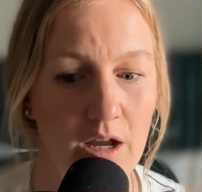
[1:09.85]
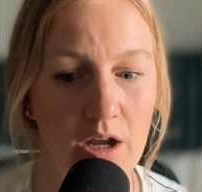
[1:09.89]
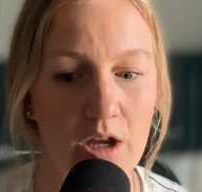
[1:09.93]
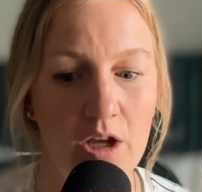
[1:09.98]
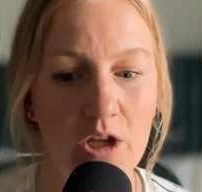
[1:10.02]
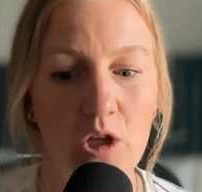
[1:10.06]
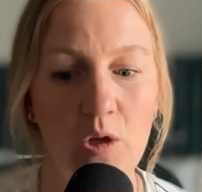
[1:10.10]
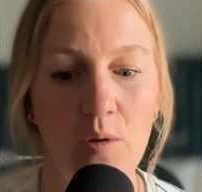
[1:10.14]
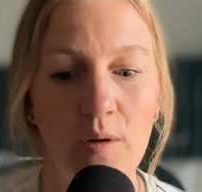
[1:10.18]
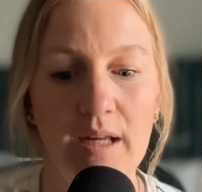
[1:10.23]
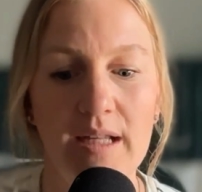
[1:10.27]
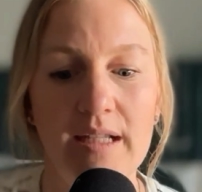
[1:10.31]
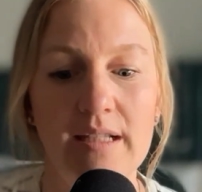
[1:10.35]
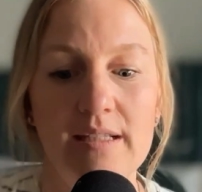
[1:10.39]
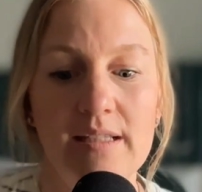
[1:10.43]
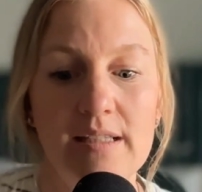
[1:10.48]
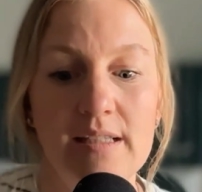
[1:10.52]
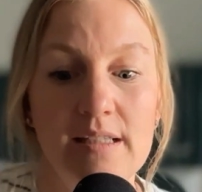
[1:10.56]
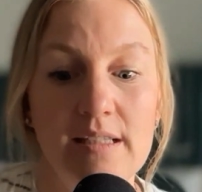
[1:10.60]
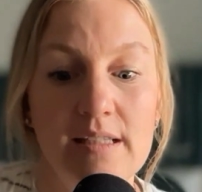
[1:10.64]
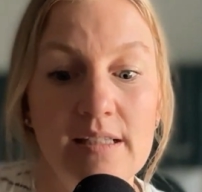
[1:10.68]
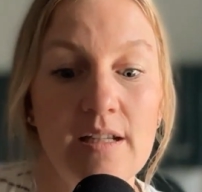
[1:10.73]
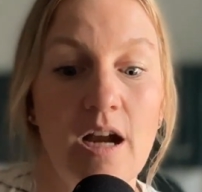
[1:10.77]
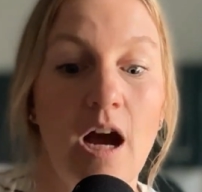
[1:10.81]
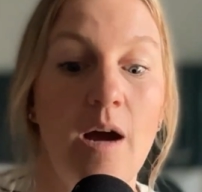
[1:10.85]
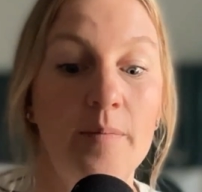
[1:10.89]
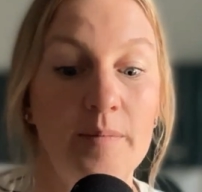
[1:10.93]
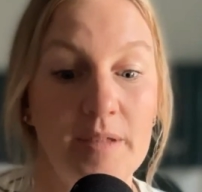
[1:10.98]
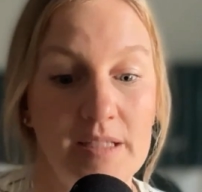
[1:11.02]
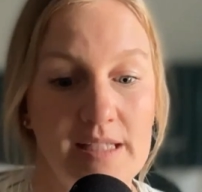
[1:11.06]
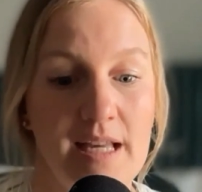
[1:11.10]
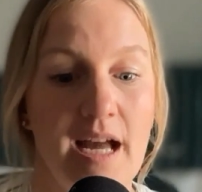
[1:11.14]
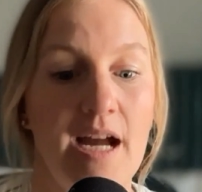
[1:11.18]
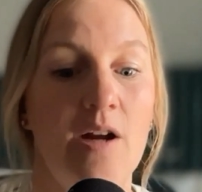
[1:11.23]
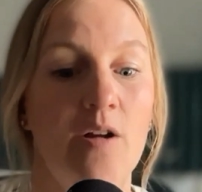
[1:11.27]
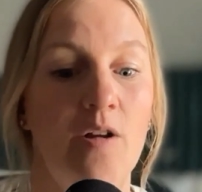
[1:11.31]
You can stop the
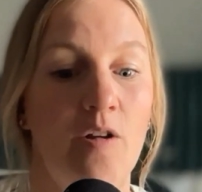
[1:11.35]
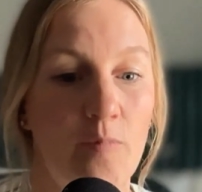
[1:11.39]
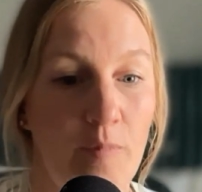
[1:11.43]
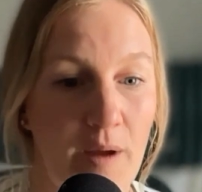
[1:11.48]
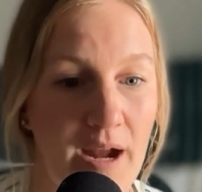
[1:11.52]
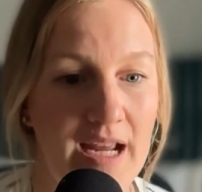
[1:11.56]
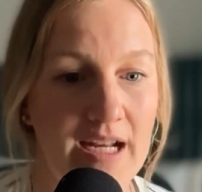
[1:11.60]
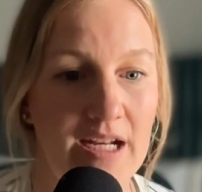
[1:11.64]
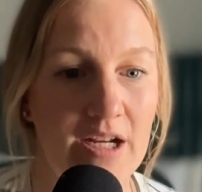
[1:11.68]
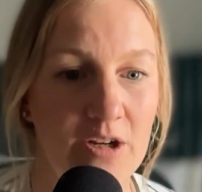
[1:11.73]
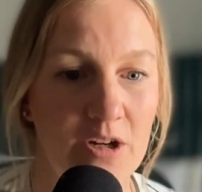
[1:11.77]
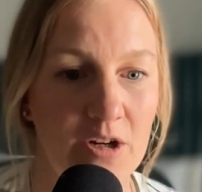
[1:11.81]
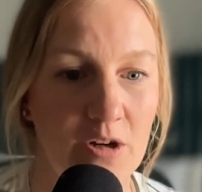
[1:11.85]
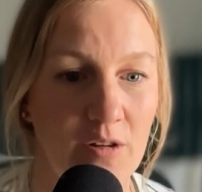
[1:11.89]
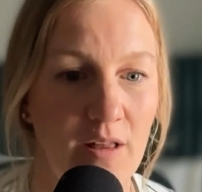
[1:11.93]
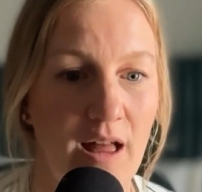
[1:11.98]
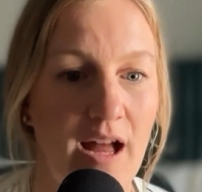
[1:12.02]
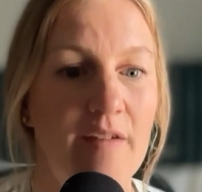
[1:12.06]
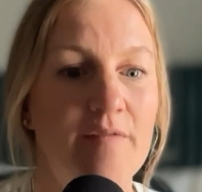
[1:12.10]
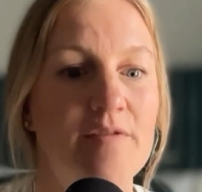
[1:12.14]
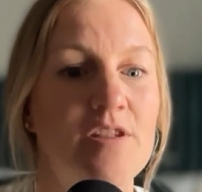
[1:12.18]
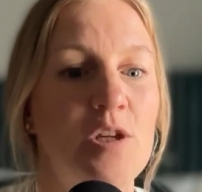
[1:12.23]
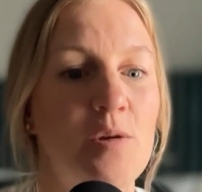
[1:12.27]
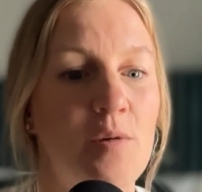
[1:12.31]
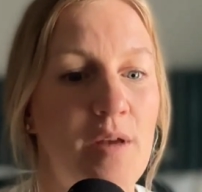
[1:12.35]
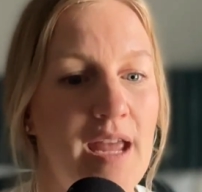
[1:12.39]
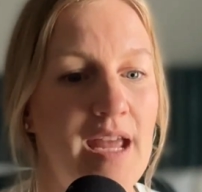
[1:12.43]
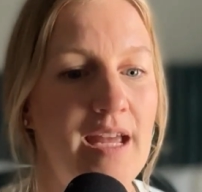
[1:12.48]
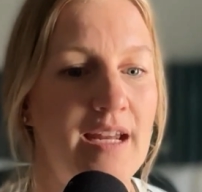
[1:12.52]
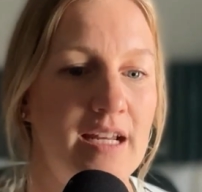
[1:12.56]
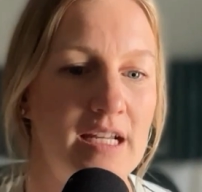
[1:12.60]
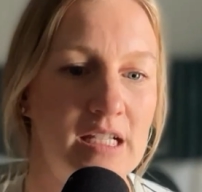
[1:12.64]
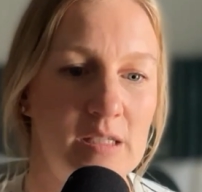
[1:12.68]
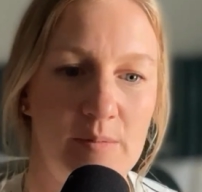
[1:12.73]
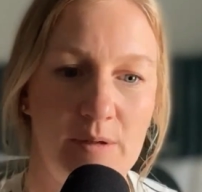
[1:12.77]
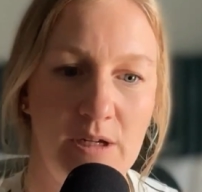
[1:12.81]
cycle of pain in your life so you can
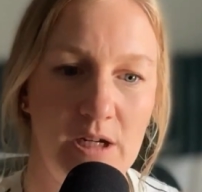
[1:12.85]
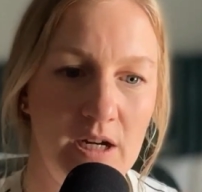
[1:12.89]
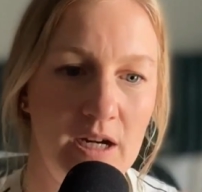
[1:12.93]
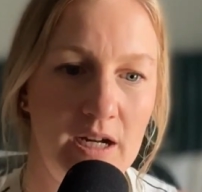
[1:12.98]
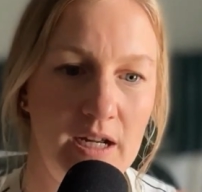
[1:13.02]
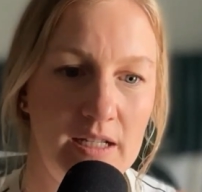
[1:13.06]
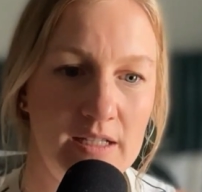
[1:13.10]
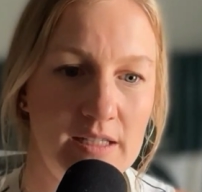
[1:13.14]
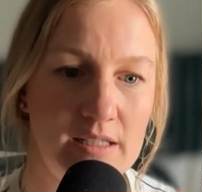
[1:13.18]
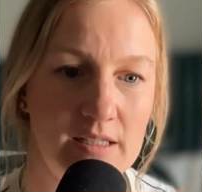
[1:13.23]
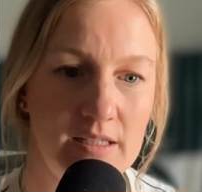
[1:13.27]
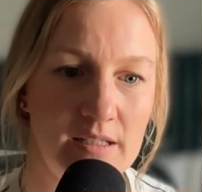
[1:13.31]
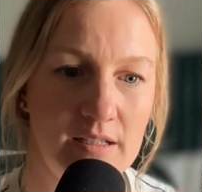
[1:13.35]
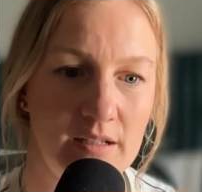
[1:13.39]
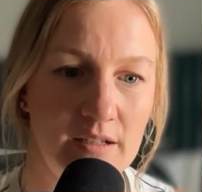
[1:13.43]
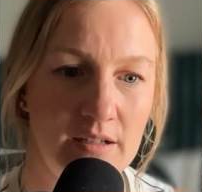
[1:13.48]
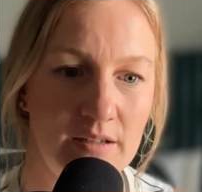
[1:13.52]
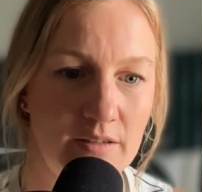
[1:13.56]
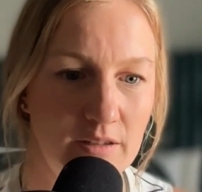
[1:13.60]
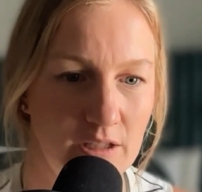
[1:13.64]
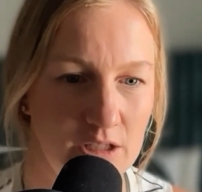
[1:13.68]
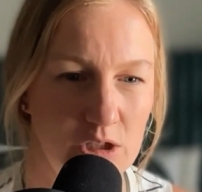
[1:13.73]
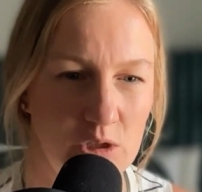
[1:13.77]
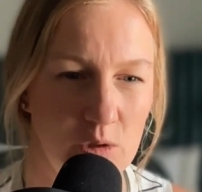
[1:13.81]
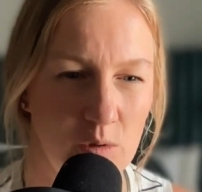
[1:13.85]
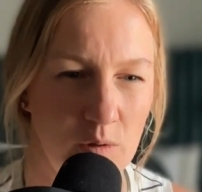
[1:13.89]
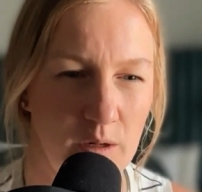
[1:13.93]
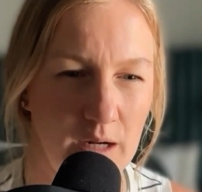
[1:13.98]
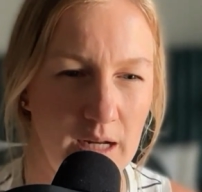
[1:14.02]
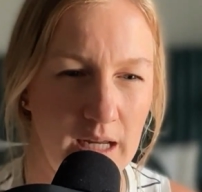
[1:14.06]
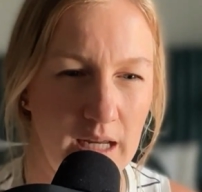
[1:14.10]
experience the joy.